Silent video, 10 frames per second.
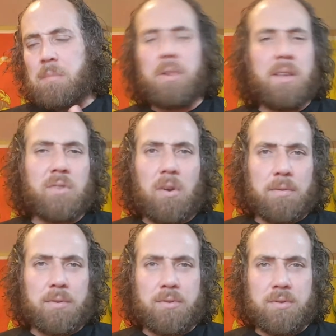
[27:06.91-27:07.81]
Police
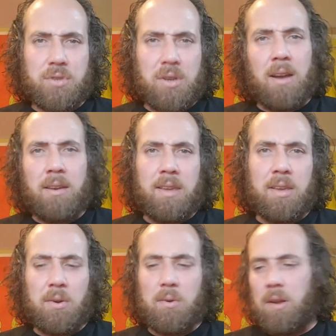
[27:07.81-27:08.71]
officers shot and
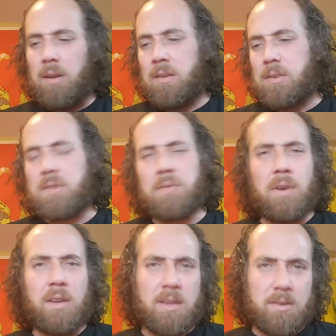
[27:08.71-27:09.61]
killed.
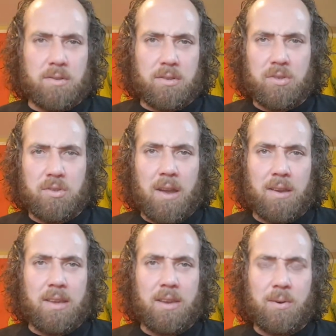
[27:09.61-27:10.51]
Civilians
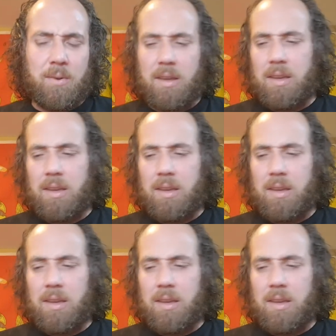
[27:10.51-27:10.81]
shot and killed.